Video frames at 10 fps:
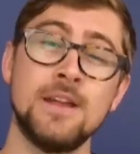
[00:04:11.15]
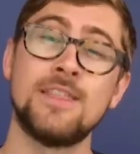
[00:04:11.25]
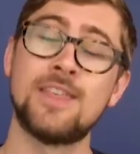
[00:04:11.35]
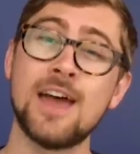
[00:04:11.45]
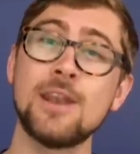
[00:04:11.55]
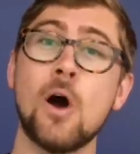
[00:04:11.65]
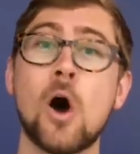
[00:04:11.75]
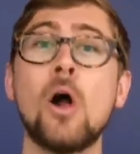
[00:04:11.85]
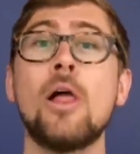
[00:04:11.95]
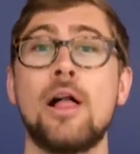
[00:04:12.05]
Then
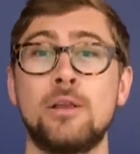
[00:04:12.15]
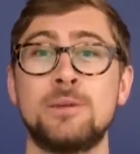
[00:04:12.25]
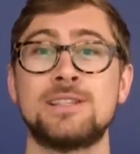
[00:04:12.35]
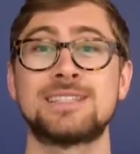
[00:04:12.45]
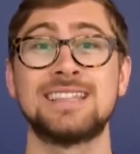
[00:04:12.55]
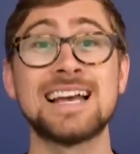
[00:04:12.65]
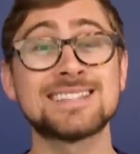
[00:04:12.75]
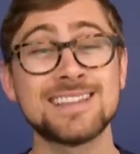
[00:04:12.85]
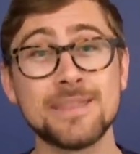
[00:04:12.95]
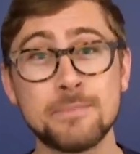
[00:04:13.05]
all elements
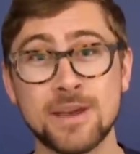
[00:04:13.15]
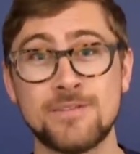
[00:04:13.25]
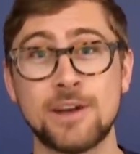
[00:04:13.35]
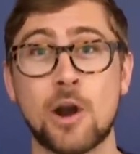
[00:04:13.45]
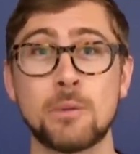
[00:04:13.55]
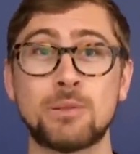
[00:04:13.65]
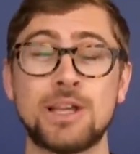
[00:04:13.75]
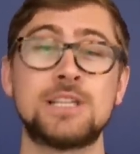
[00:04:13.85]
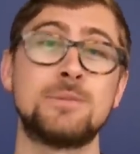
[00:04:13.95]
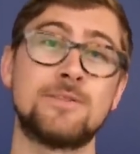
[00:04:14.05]
less than the pivot are
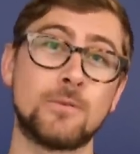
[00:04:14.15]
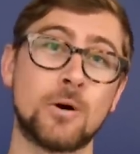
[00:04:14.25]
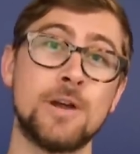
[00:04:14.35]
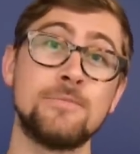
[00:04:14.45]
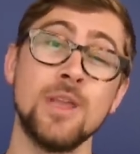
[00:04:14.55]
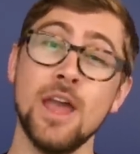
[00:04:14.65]
placed before it,